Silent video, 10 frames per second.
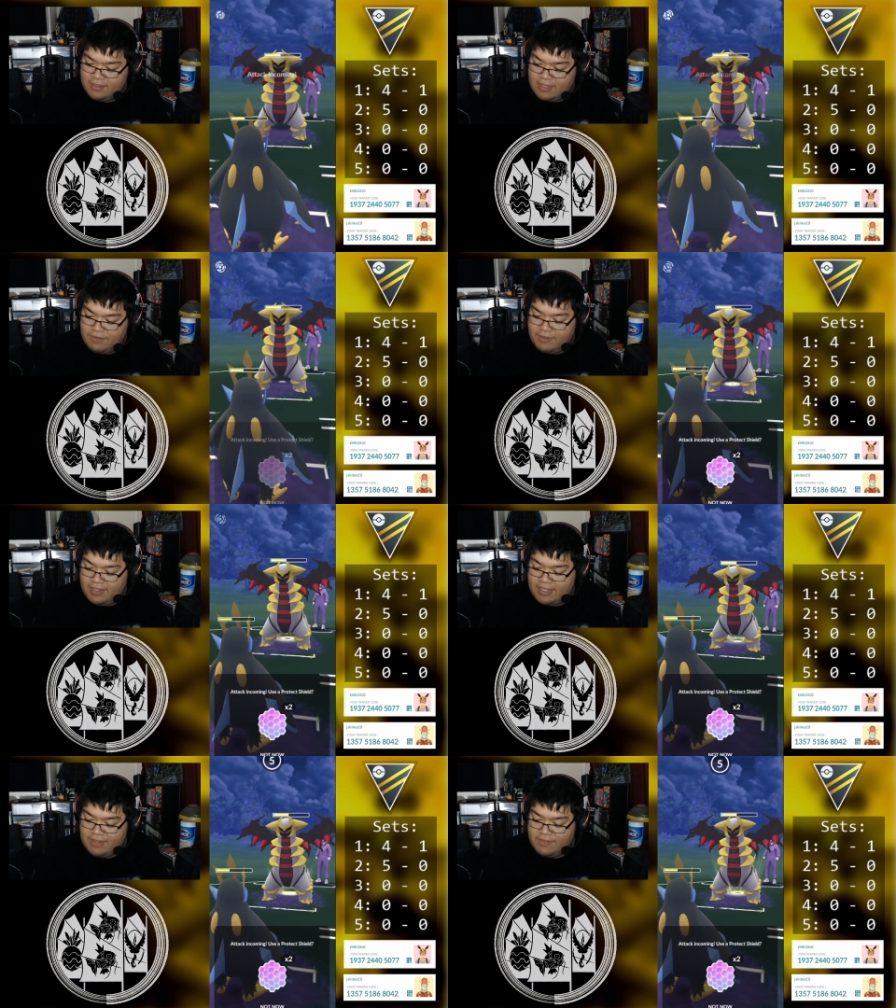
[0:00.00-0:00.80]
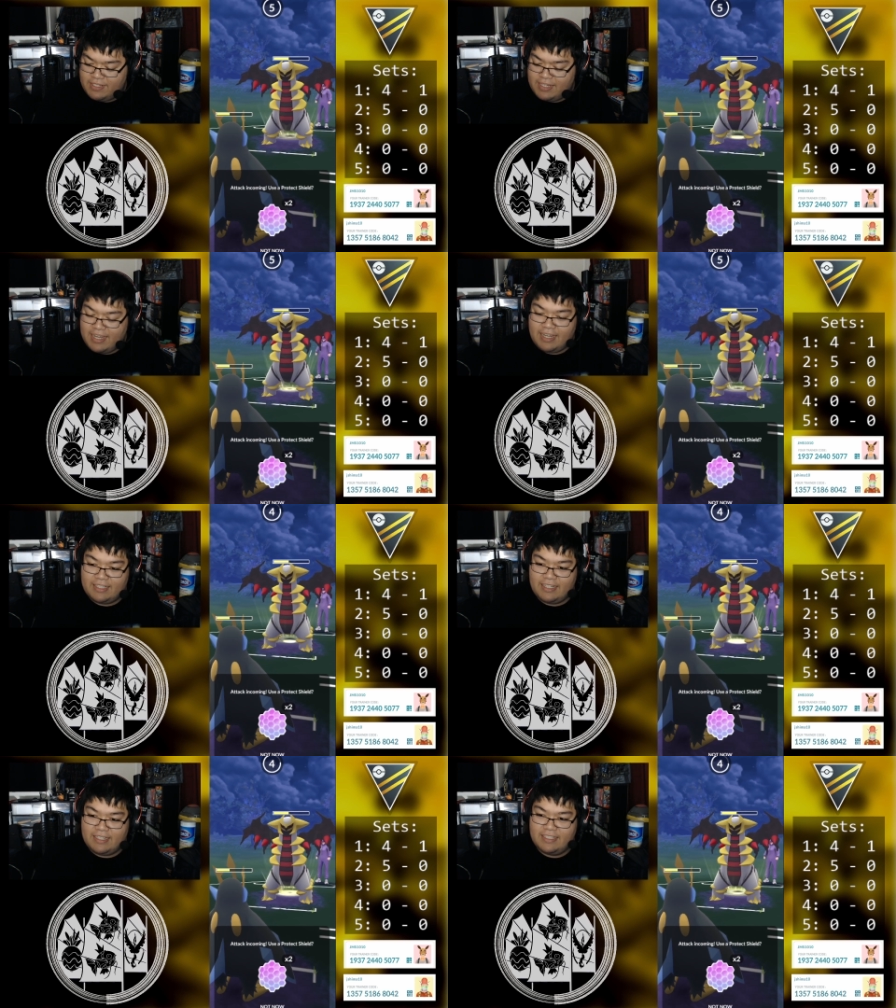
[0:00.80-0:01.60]
But like even saying
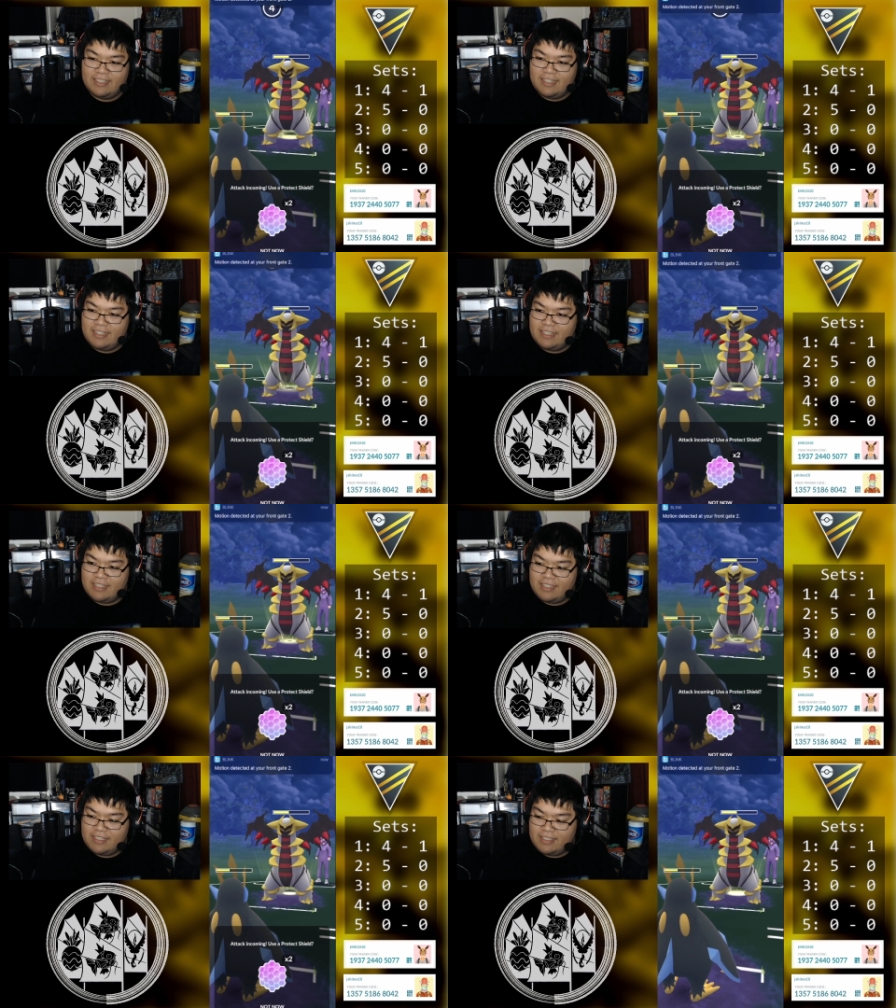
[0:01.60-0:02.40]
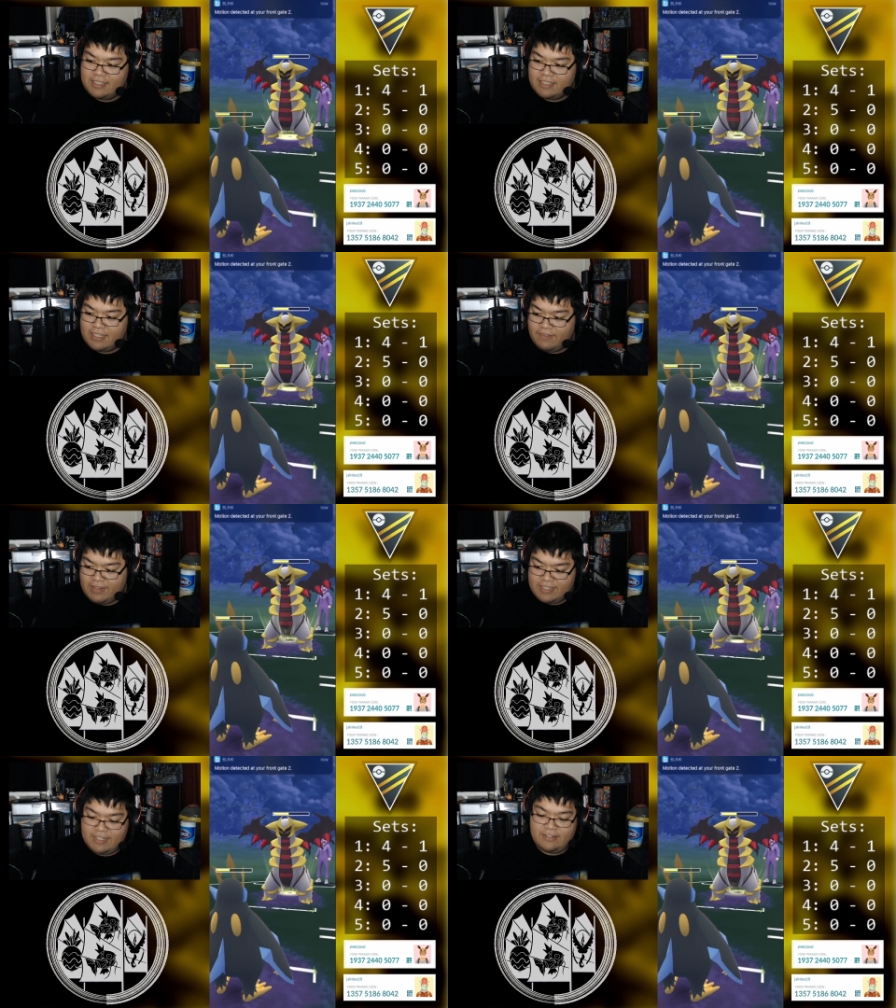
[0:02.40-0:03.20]
like
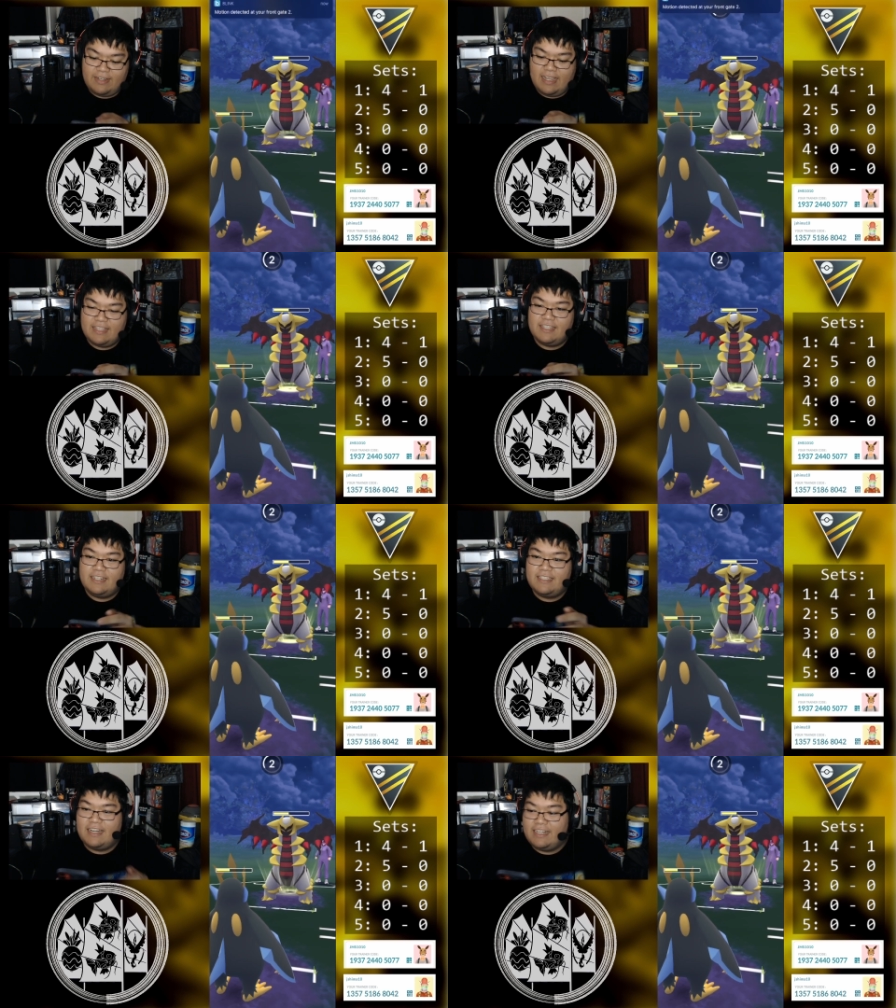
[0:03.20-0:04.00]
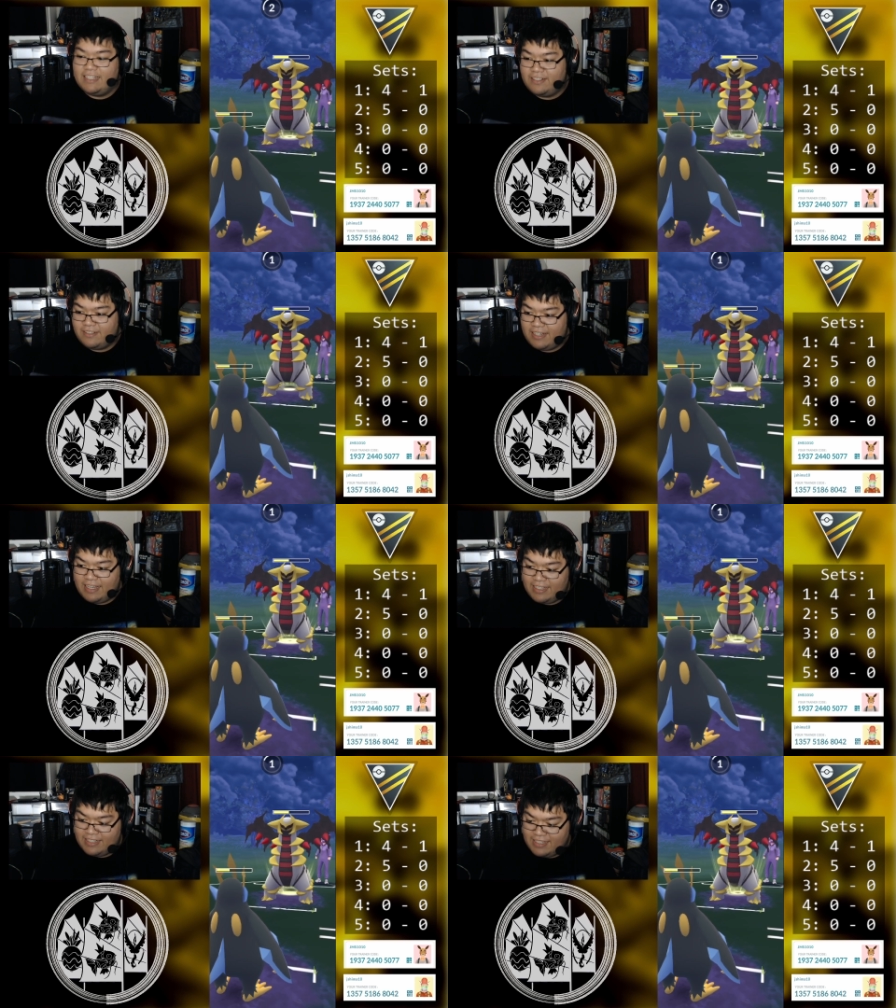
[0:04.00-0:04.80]
giving subtle hints on a tiny little
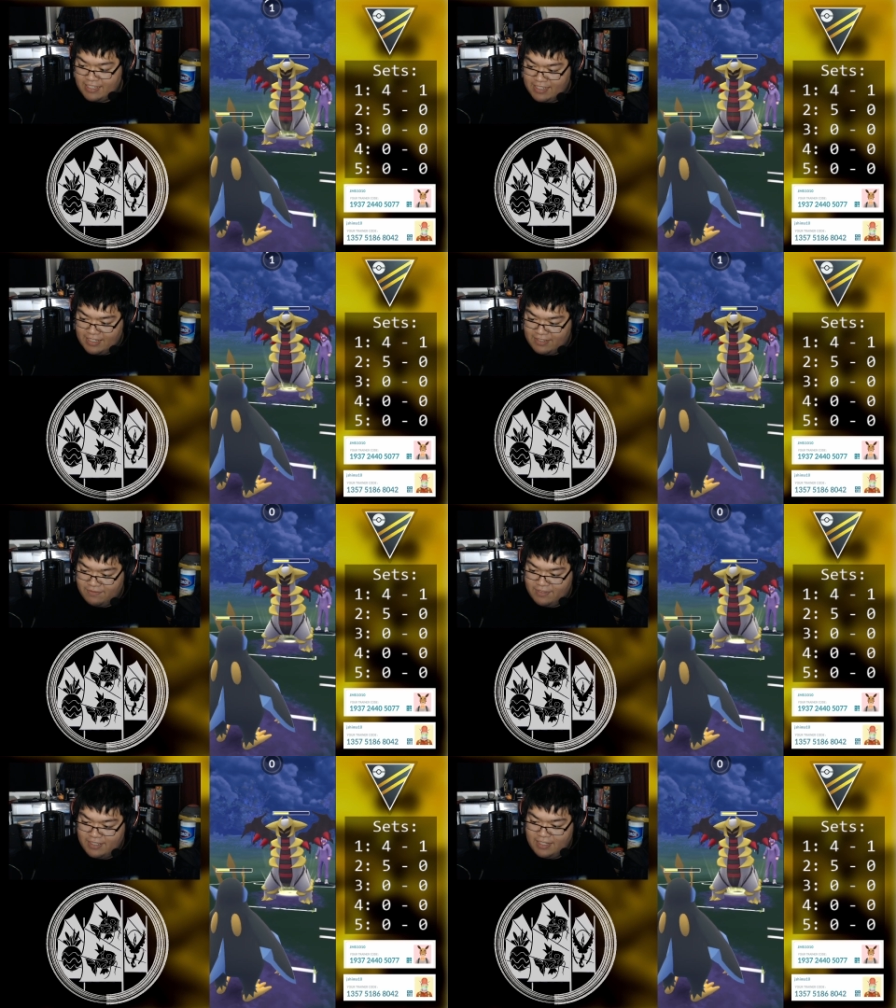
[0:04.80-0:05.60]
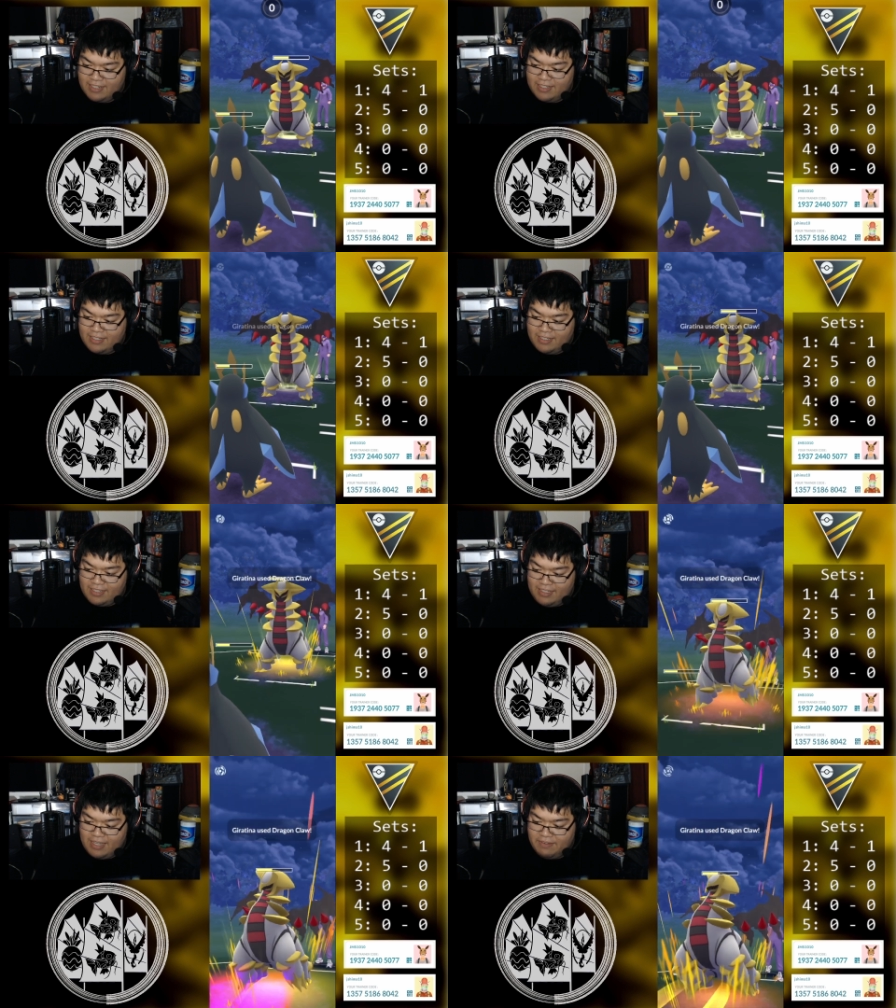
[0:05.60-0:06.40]
island is um
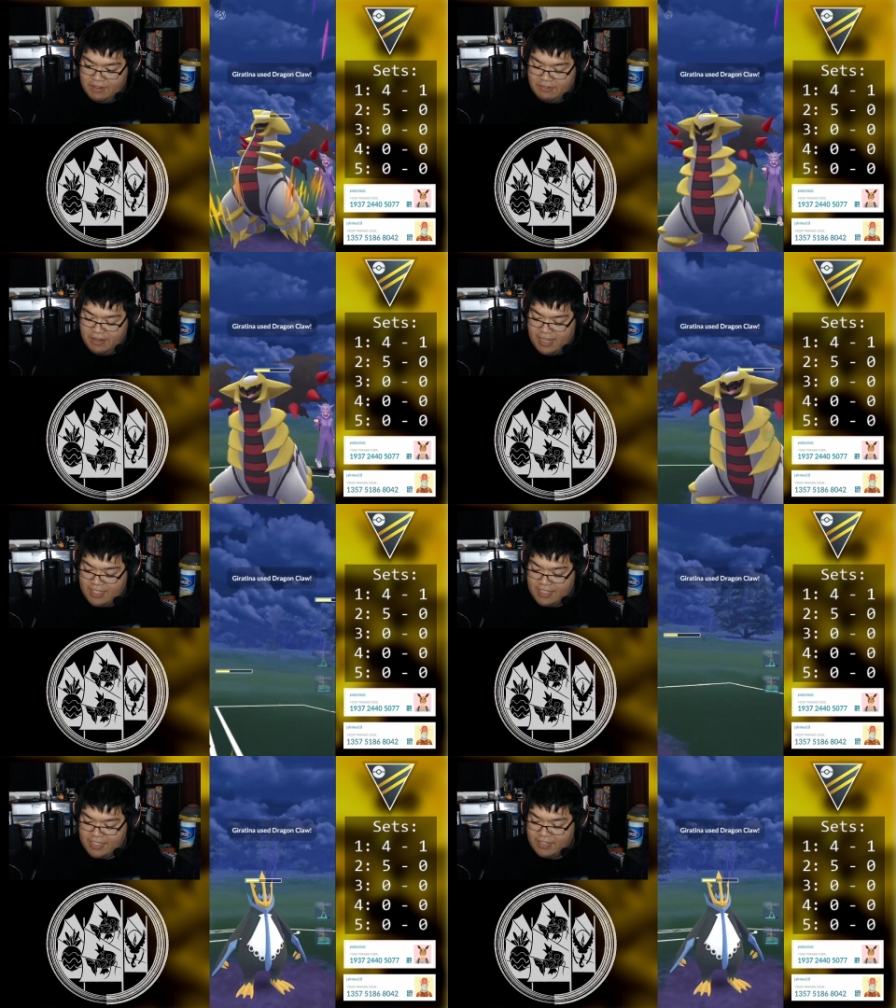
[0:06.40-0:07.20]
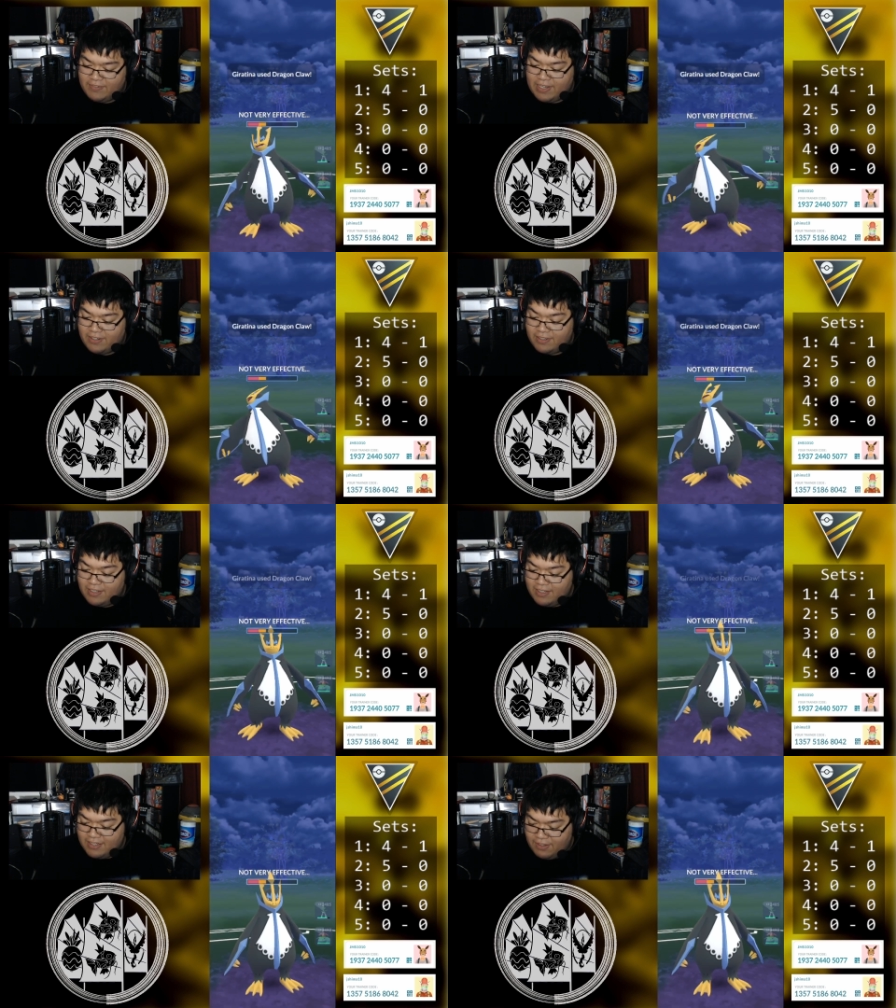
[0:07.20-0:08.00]
giving away a decent amount of